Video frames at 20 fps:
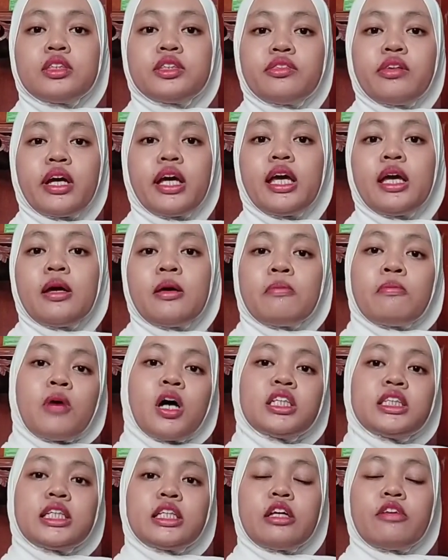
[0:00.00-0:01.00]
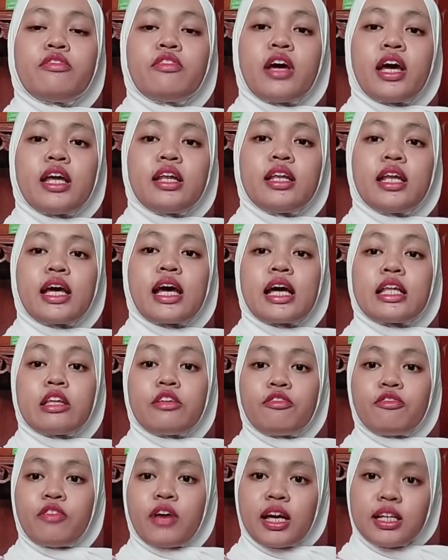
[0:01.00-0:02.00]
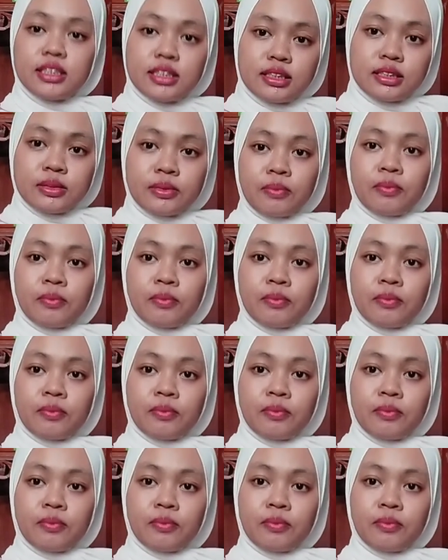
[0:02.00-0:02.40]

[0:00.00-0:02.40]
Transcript: 3. Positive and negative face.